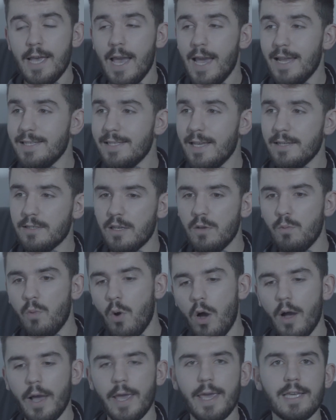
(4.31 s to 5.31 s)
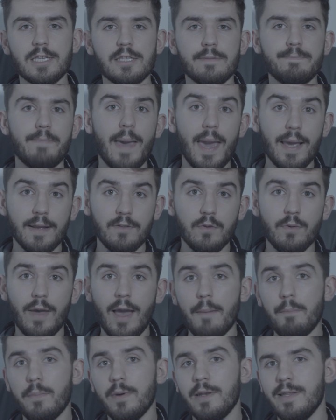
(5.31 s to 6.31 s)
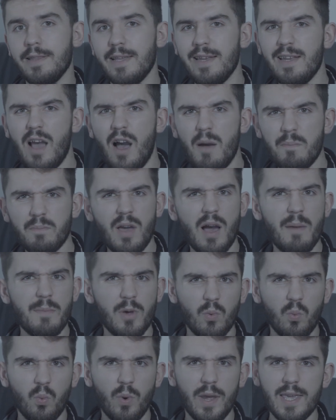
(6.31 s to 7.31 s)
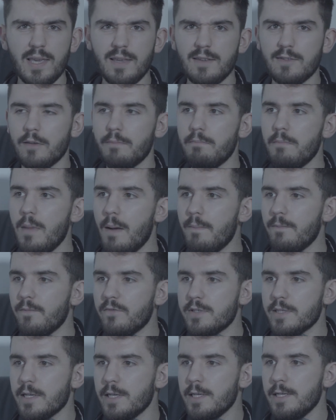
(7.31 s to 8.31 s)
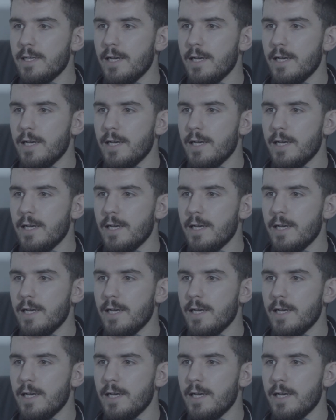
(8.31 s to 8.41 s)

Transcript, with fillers: and essentially what I expect to happen in the upcoming weeks and months,